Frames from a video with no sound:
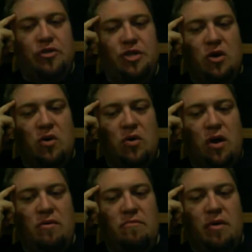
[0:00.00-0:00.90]
so
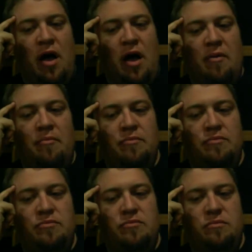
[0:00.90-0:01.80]

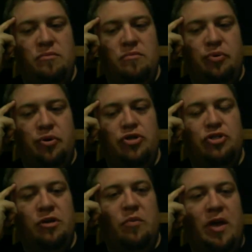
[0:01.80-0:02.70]
I'm
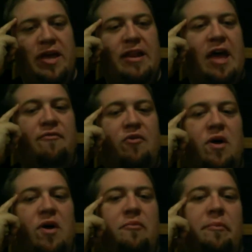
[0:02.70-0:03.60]
pushing a week and a half
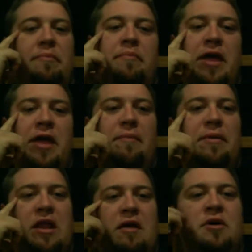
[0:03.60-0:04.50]
away from being
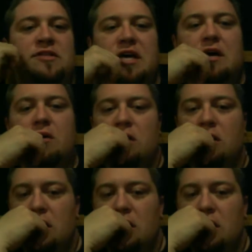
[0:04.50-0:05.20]
about 8 months out.